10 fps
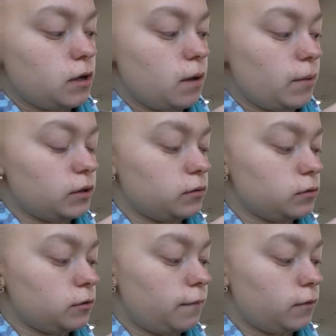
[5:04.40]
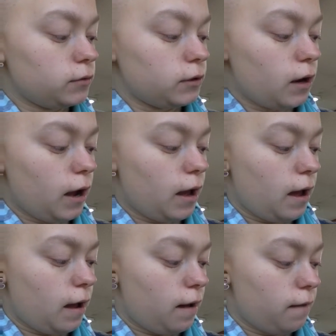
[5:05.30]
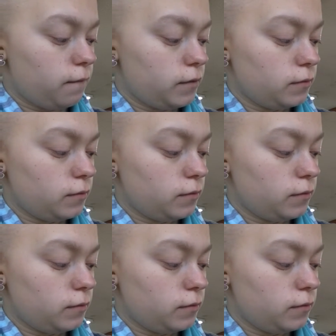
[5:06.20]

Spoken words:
In my social folder, I have...